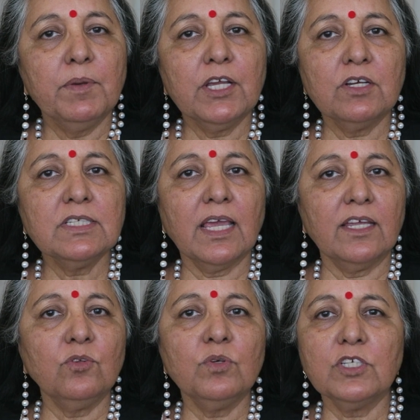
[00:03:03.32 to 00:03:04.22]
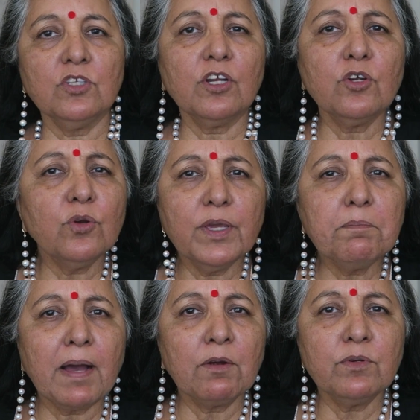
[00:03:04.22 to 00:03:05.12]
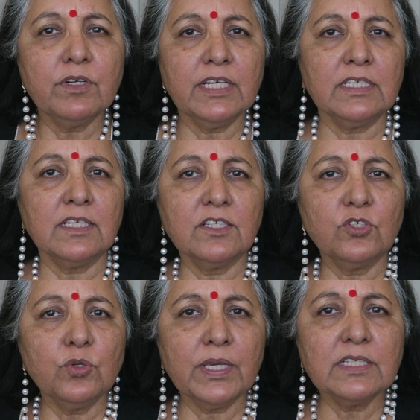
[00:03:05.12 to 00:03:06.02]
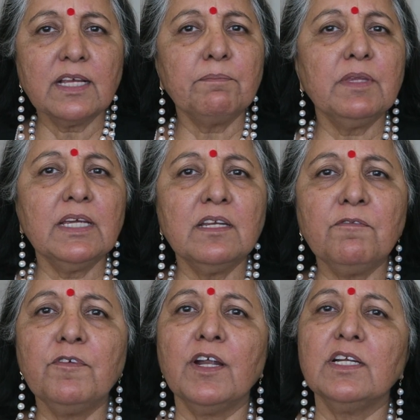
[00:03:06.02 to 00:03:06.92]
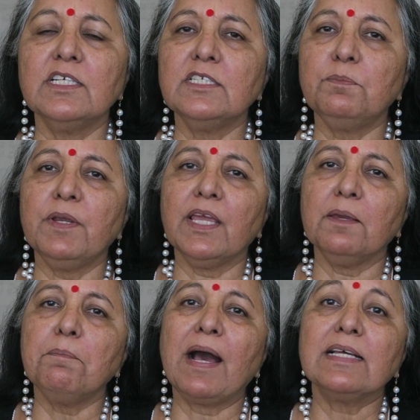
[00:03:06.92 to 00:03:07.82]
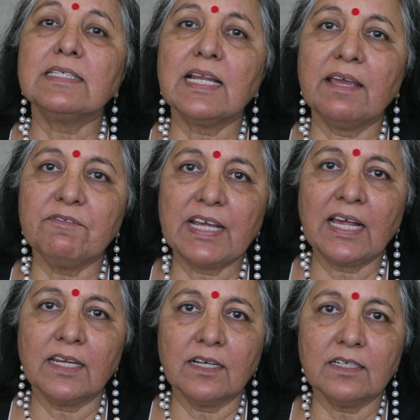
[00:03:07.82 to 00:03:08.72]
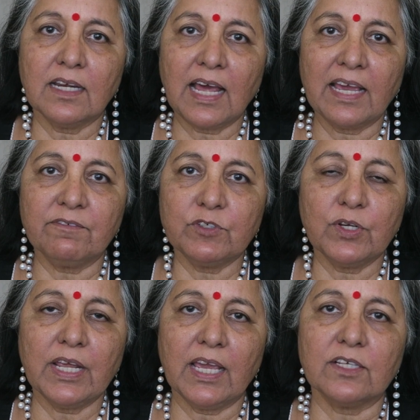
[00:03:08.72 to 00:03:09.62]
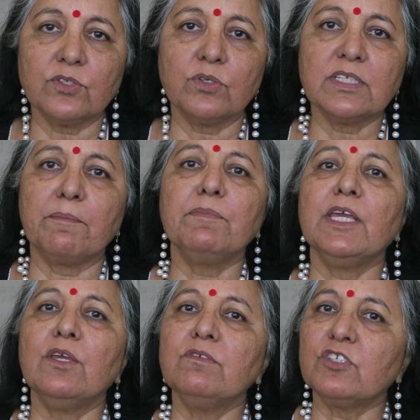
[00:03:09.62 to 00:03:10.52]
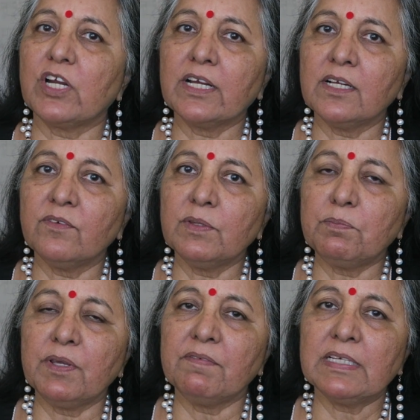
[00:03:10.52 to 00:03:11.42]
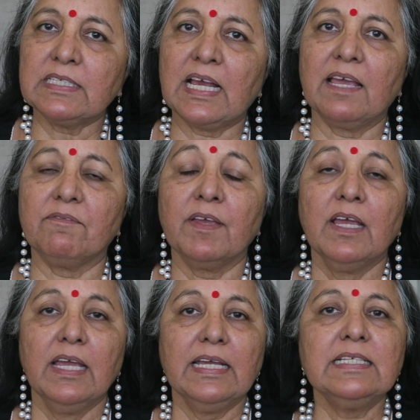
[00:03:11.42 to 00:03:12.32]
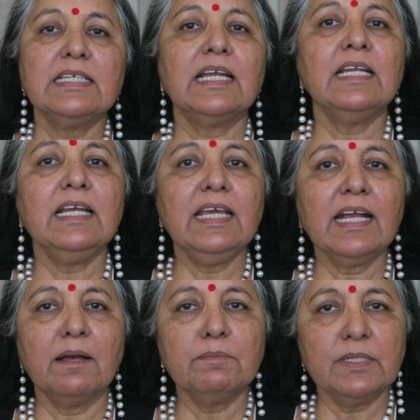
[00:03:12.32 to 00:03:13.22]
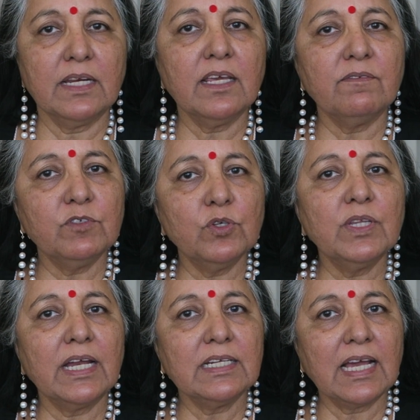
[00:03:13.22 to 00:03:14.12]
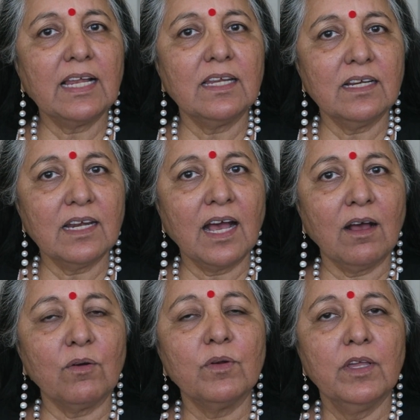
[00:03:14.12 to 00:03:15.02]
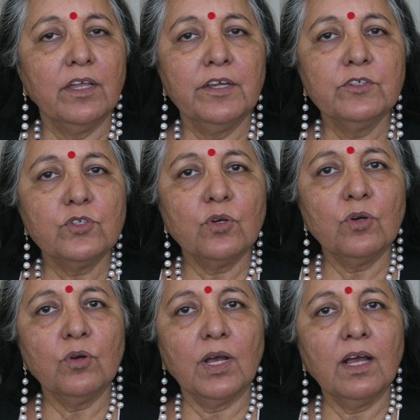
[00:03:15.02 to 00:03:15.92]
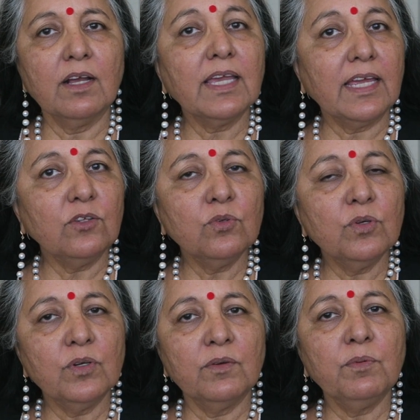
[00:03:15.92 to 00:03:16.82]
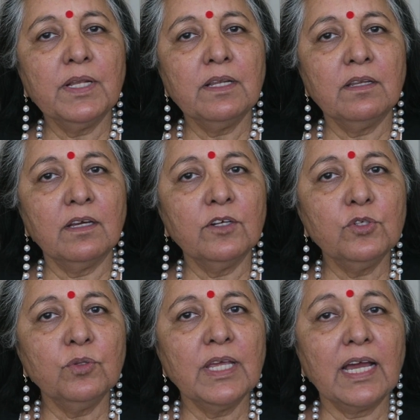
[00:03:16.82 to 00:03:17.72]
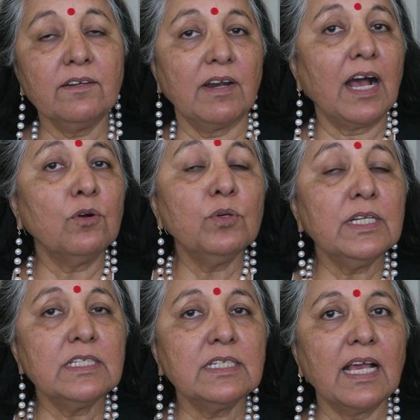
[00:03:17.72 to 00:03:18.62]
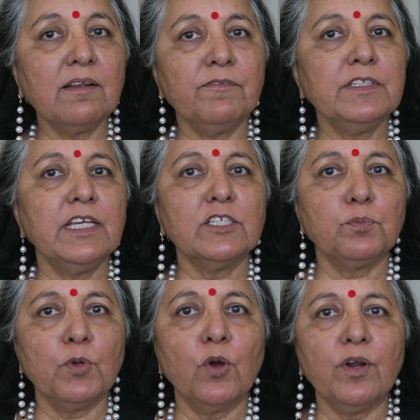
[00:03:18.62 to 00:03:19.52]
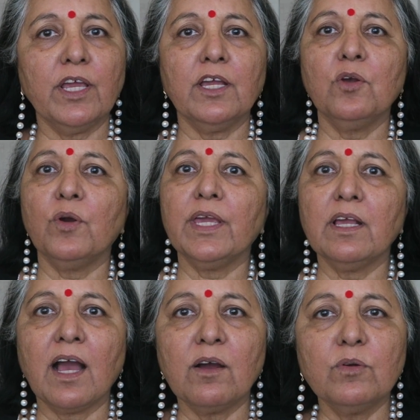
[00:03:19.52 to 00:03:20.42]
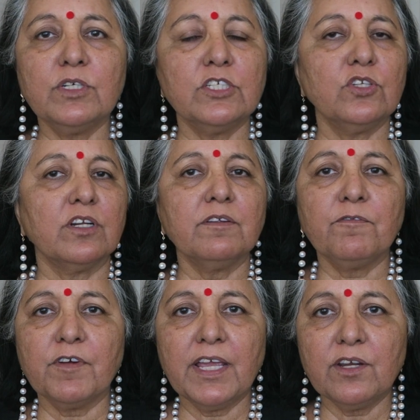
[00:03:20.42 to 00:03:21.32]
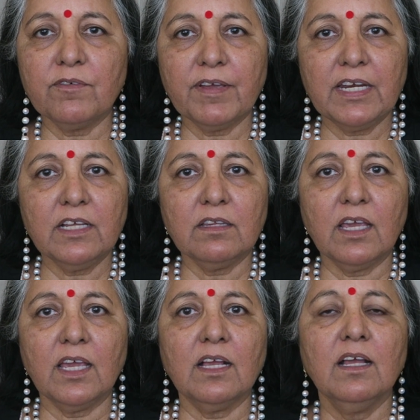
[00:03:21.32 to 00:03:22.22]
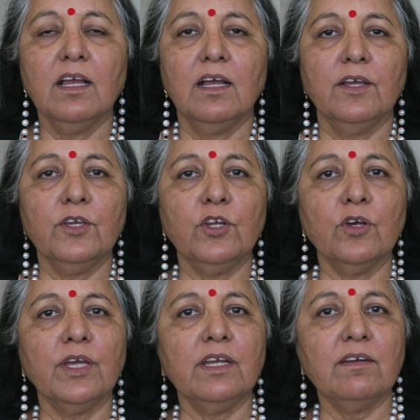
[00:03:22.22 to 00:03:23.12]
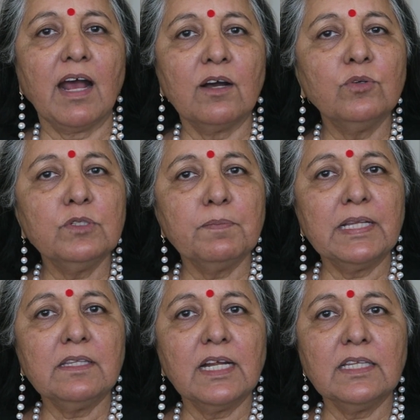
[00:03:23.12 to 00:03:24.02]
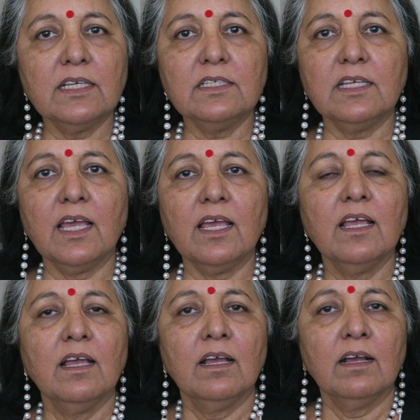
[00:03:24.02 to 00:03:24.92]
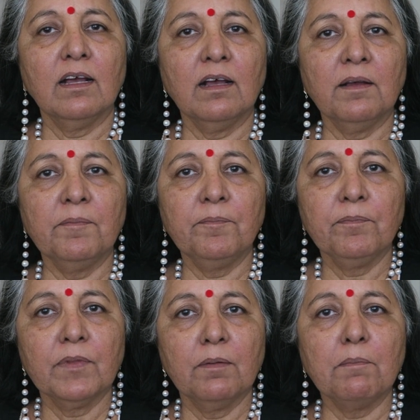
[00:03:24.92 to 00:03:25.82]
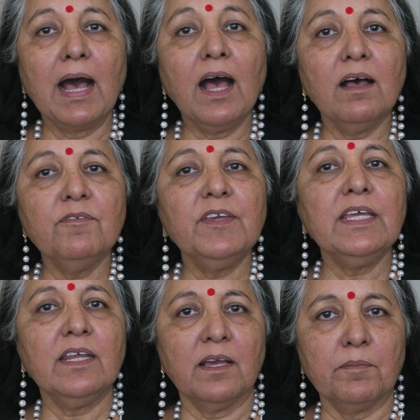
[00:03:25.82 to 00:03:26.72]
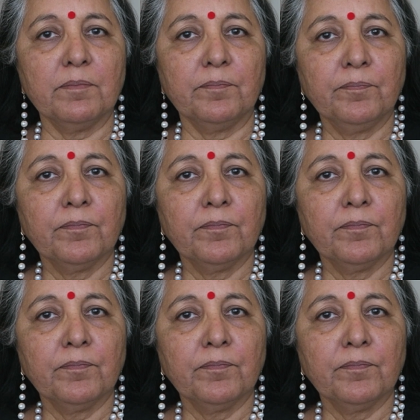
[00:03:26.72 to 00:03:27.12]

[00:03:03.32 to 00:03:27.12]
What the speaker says: because Ketu is not knowing boundaries. It's doing something different. It's bringing past life talent alive today. So something you struggled with previous life, it suddenly comes and gives you that talent now. So Ketu will do that. Rahu itself is exploring, going out, is not afraid of anything. You know, in Rahu's mantra, they say, Mahaviryam,